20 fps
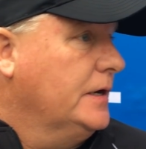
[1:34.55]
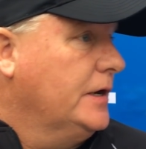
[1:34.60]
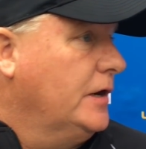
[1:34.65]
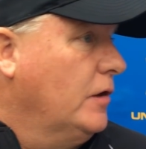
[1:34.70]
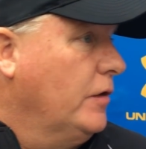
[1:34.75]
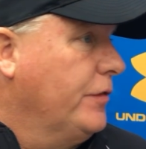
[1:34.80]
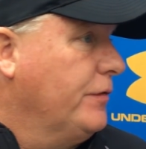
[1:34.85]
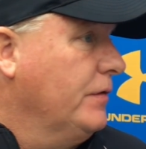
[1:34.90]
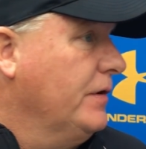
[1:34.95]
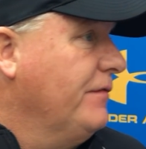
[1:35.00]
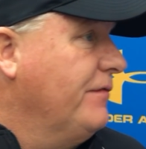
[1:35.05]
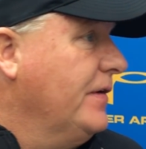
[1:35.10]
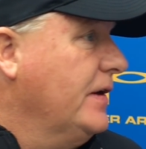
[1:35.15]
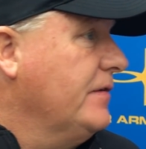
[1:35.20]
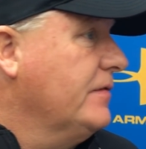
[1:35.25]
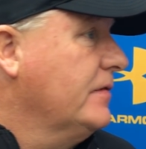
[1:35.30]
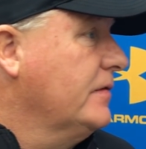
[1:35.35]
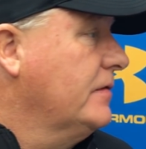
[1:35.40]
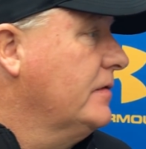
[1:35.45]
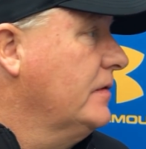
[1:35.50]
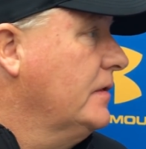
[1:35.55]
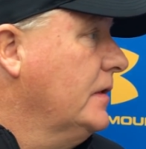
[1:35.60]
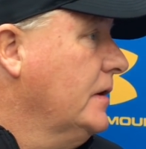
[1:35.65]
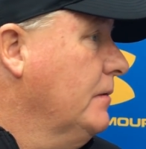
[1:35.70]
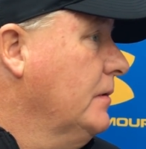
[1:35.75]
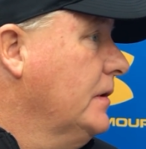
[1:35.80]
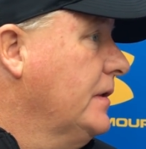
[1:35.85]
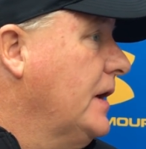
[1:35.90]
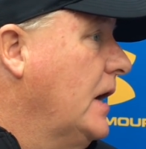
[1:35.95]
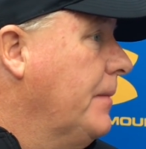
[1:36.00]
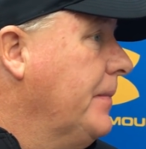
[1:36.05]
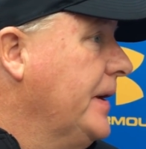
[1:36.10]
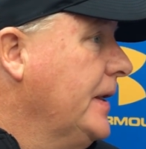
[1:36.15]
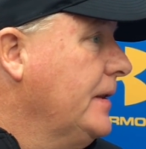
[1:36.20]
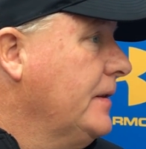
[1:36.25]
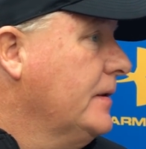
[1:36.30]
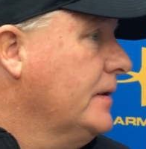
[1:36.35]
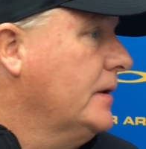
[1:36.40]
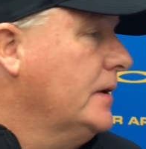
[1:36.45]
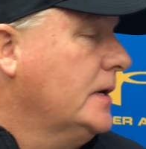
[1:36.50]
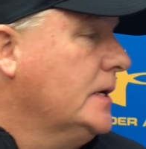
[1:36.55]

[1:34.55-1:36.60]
In all 3 phases, they were dominant.